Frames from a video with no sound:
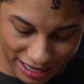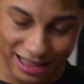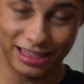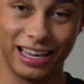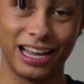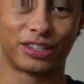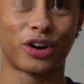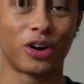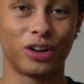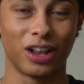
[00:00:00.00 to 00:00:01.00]
in the
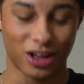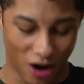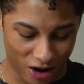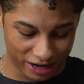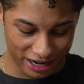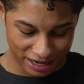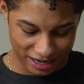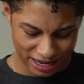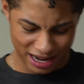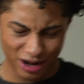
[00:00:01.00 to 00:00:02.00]
Eternal
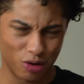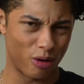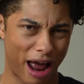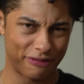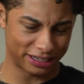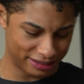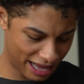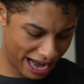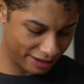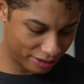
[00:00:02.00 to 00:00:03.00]
Guardian graphic
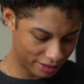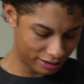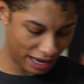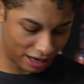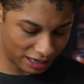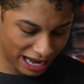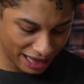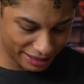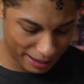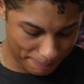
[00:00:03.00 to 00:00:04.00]
design. So this is like a
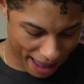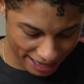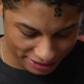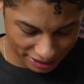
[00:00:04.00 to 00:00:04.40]
classic band